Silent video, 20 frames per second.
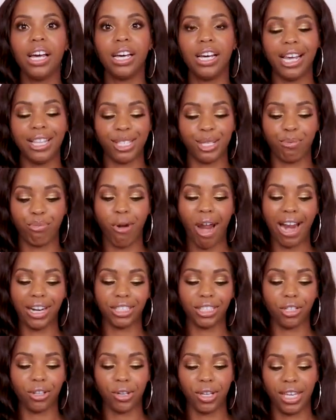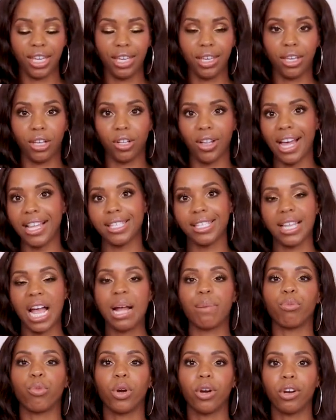It's a practical heel. I
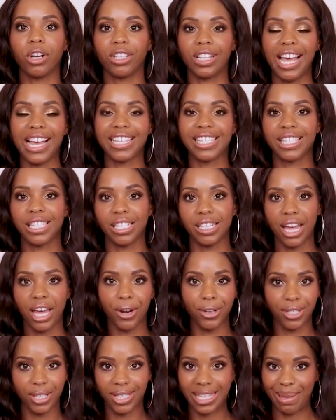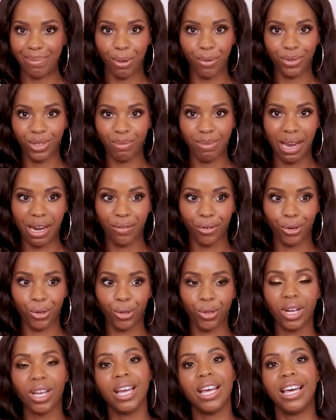stopped wearing like stilettos since I moved to Beirut.